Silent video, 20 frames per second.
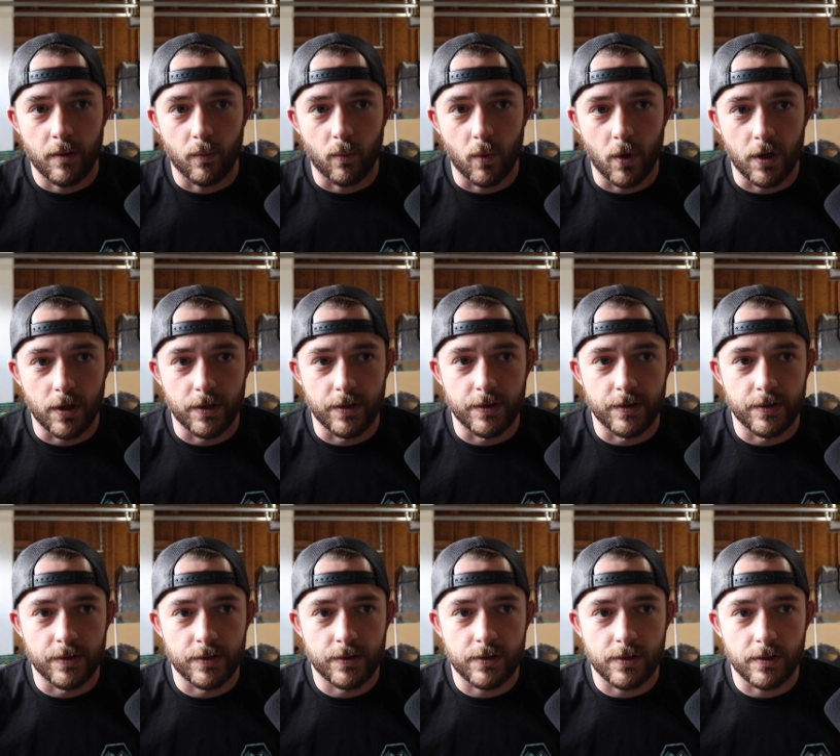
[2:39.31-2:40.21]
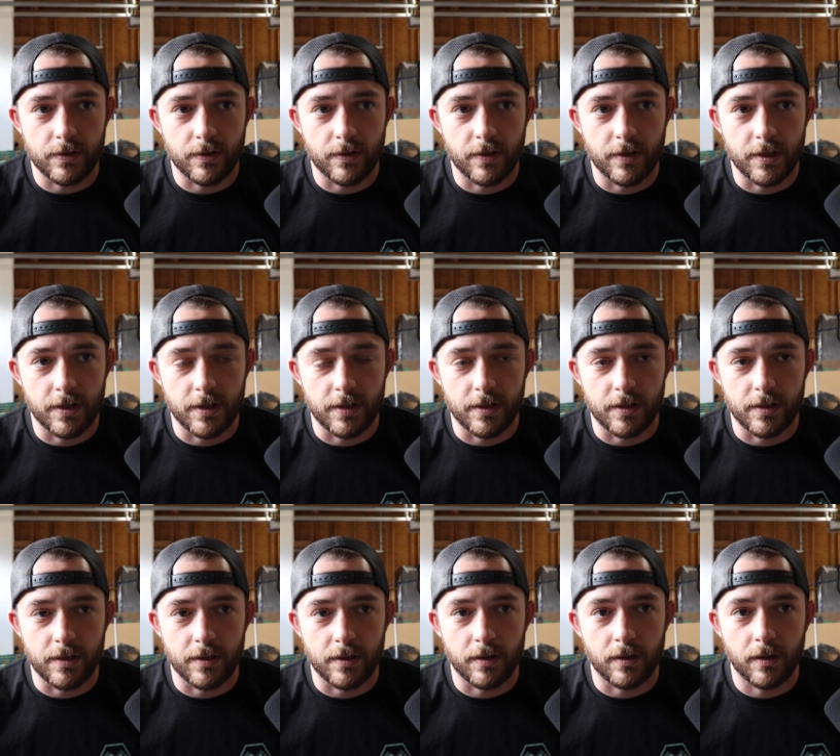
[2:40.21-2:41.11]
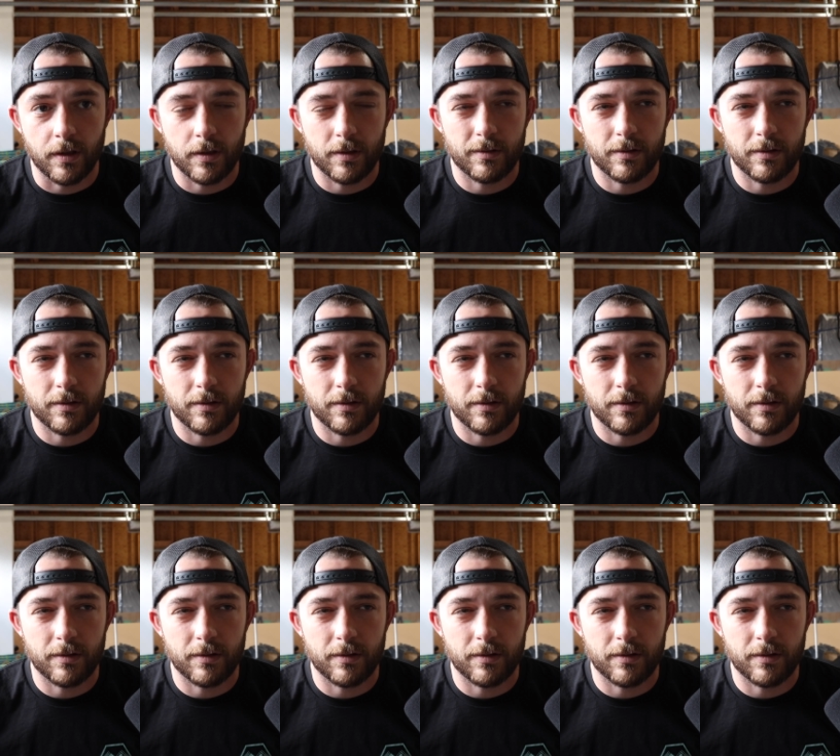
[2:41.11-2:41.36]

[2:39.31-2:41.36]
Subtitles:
was the